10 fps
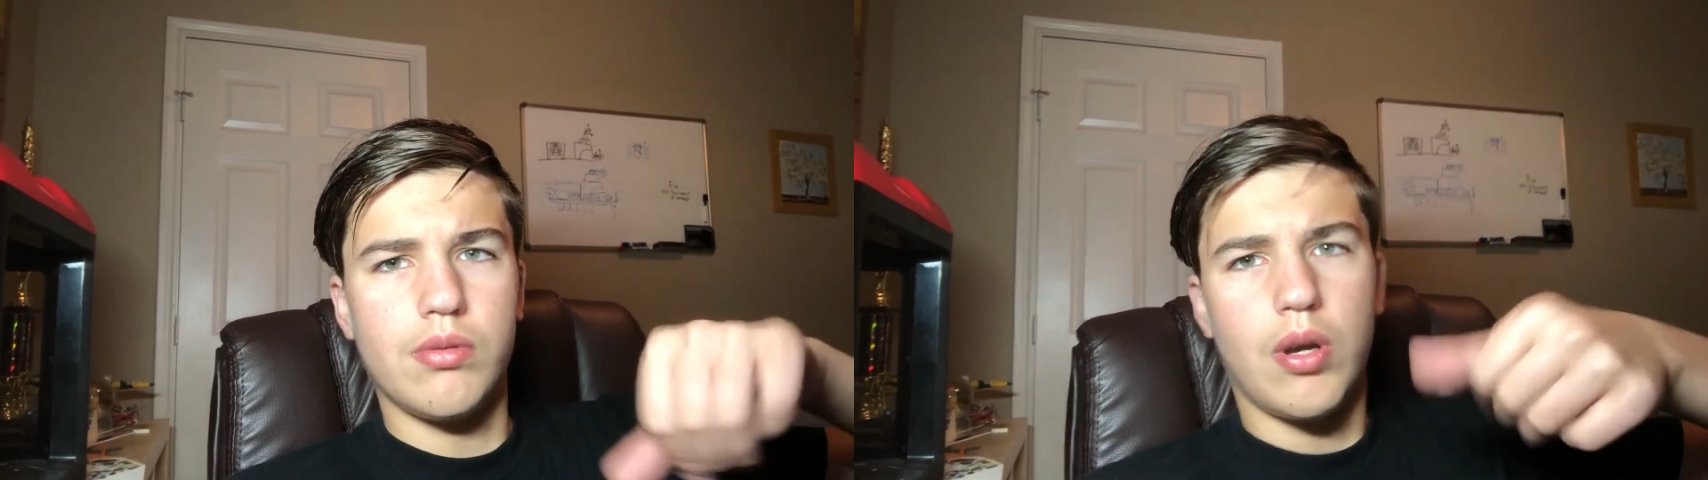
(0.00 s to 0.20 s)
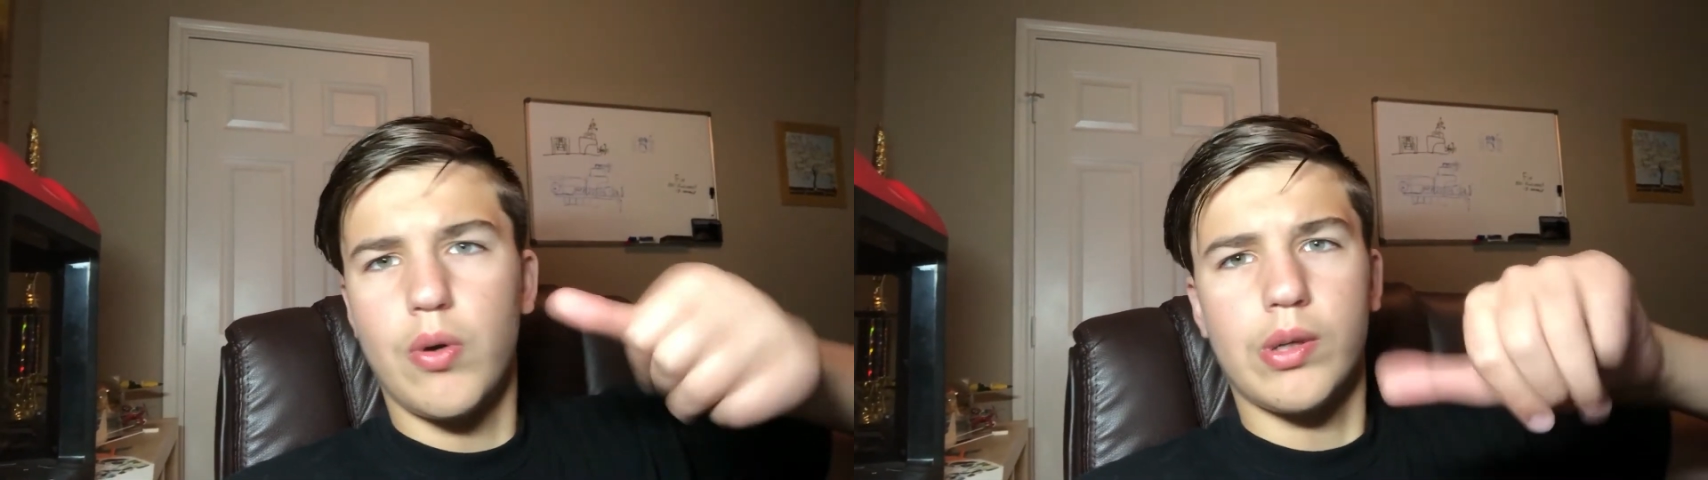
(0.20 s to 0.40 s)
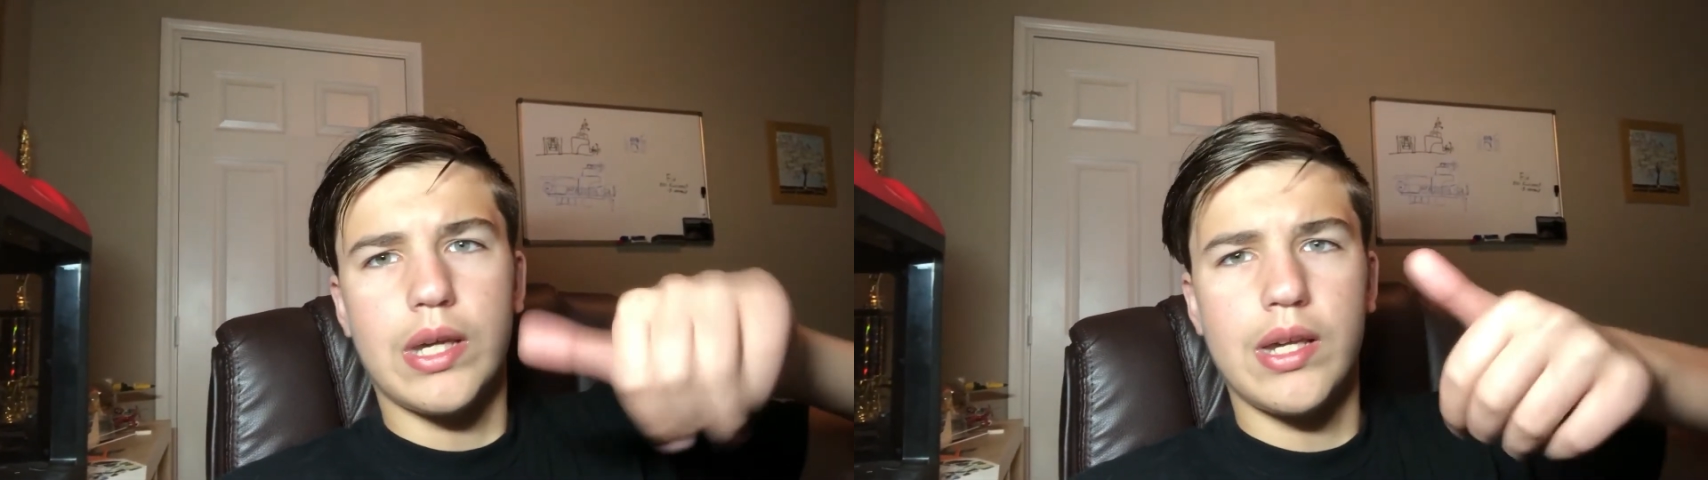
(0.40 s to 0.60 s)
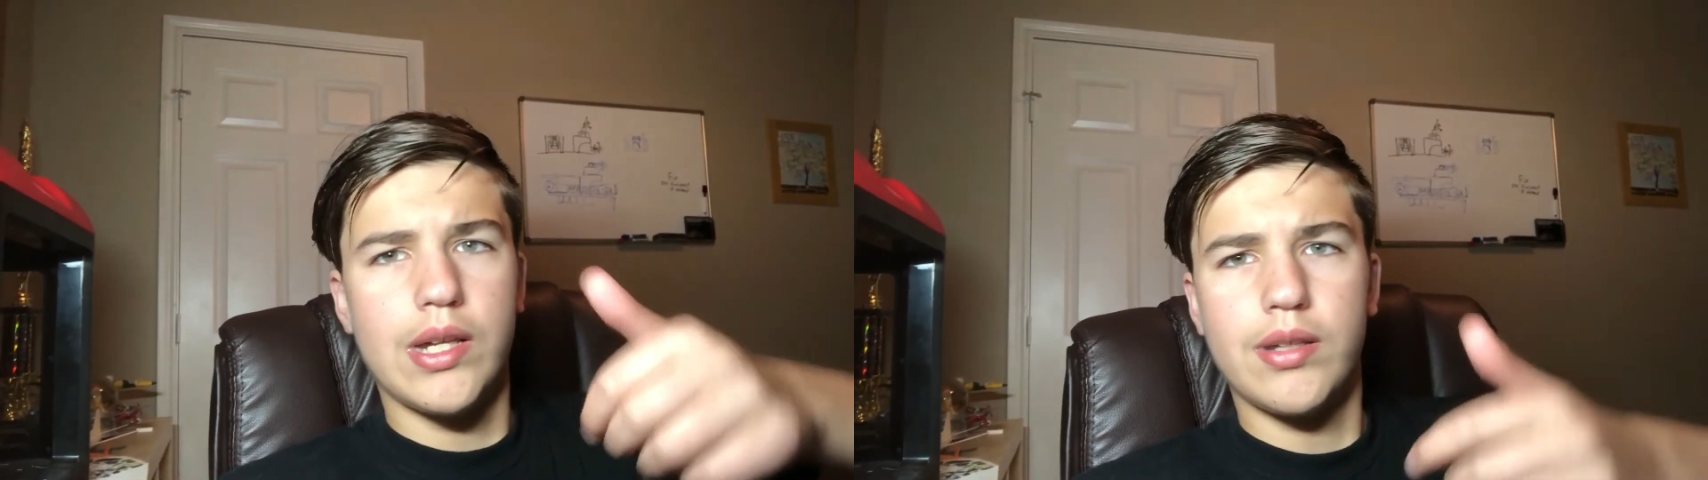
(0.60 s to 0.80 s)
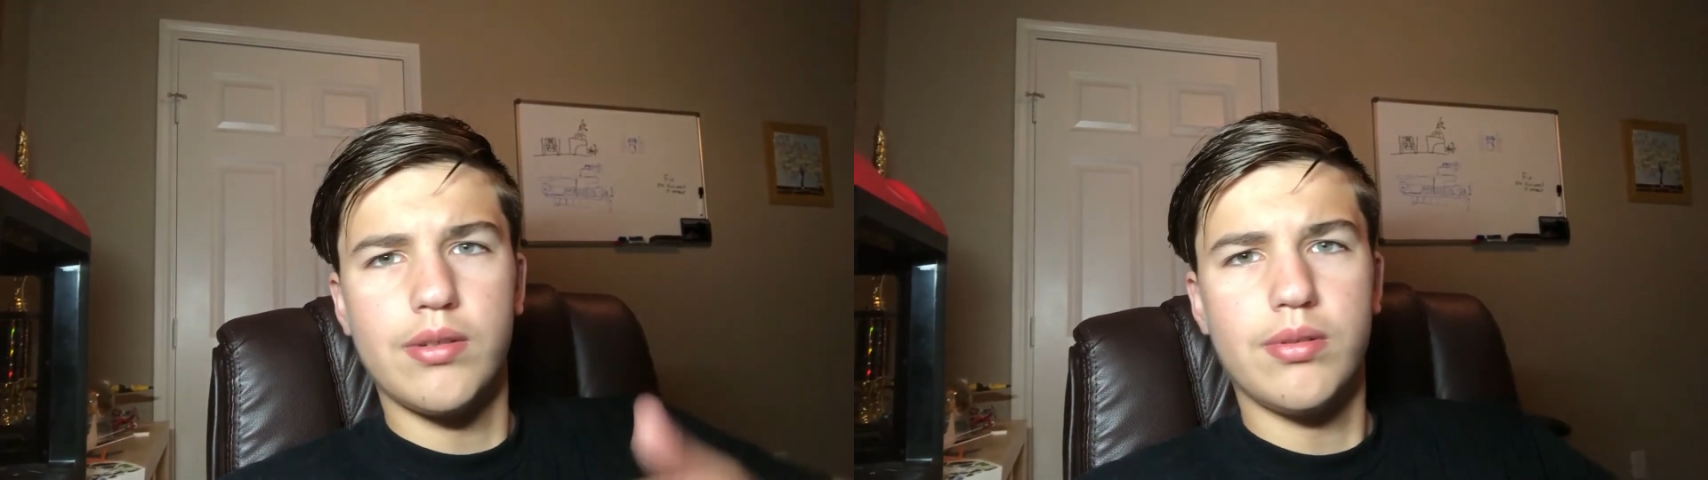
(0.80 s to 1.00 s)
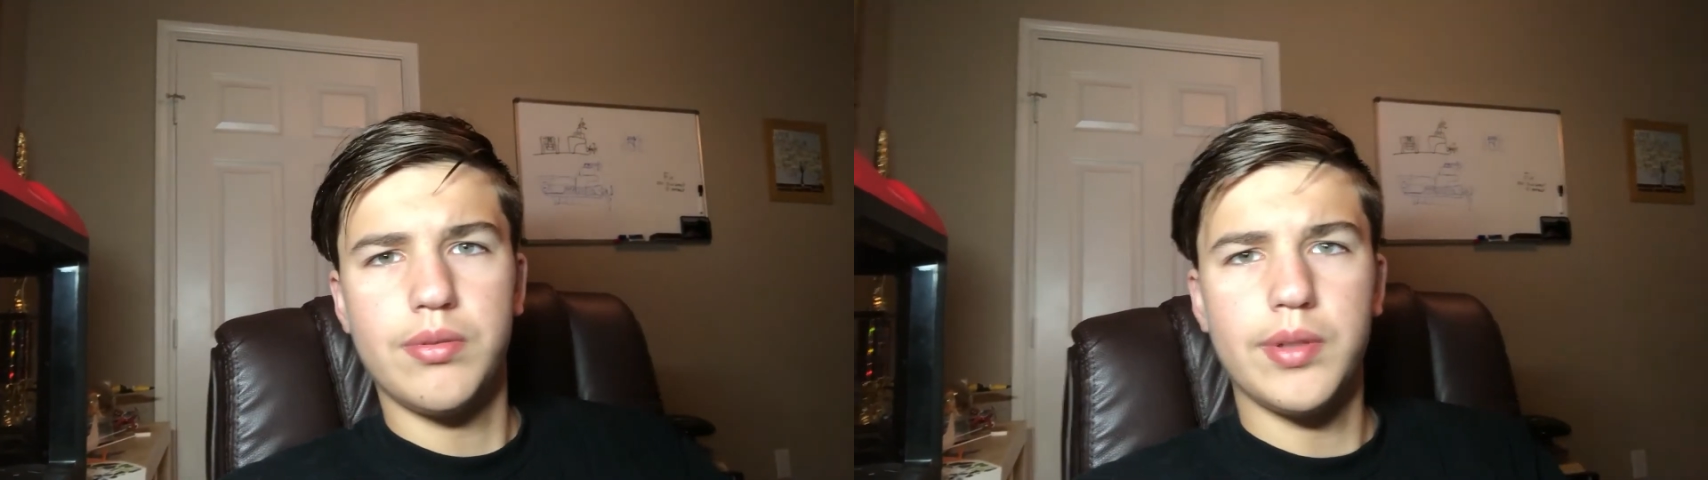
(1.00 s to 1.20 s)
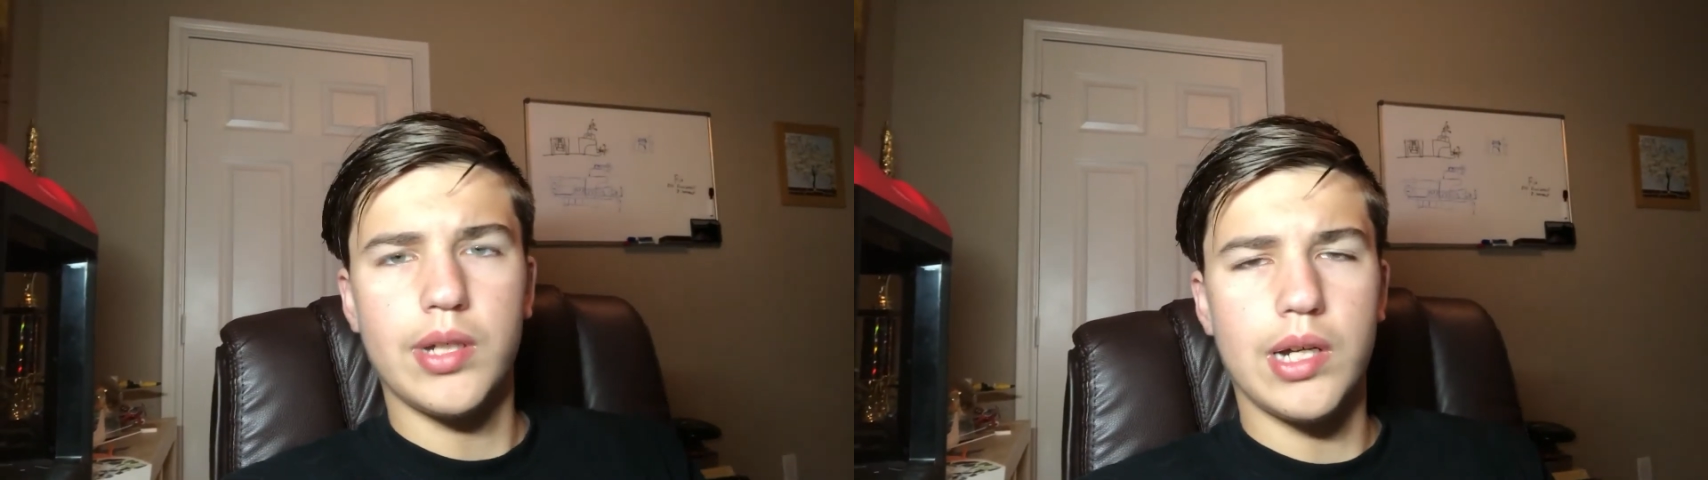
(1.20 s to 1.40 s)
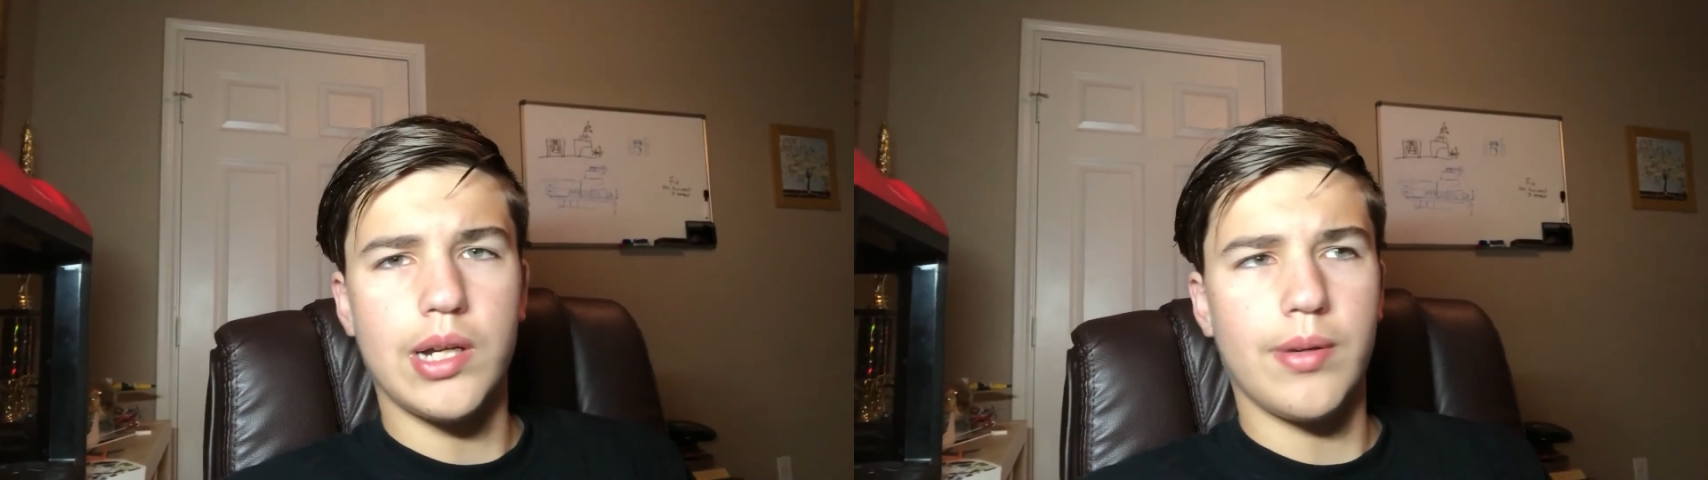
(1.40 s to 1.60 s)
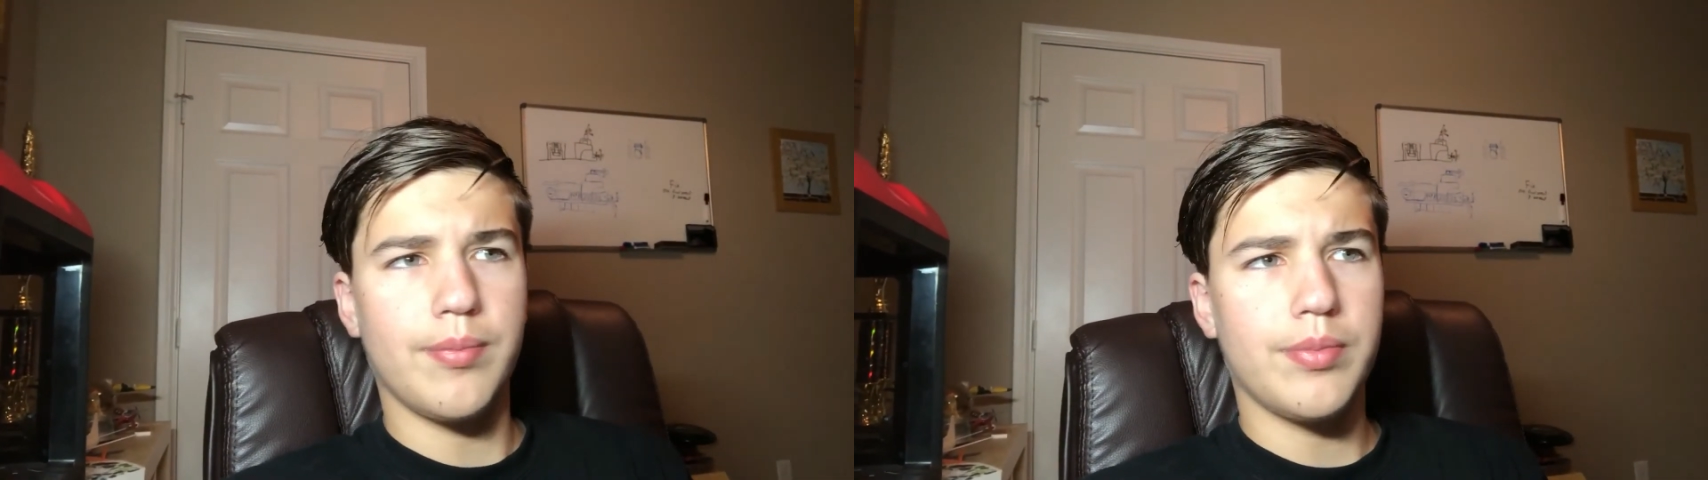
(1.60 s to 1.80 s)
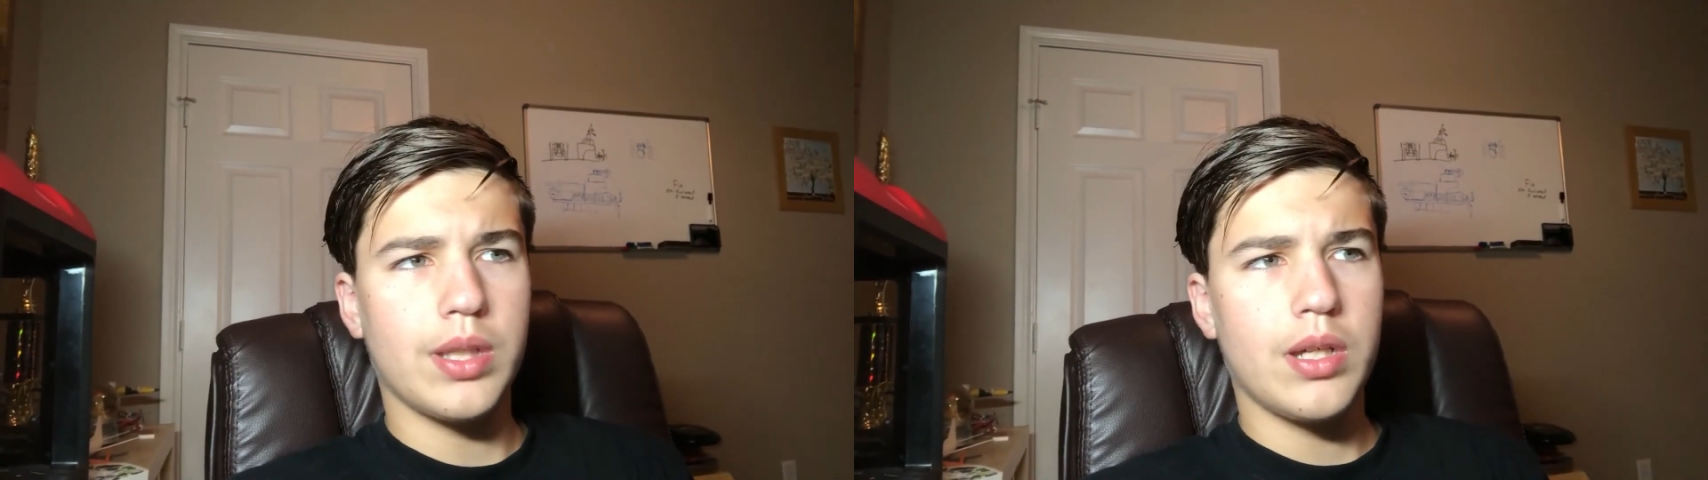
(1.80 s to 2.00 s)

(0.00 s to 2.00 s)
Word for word: okay, um,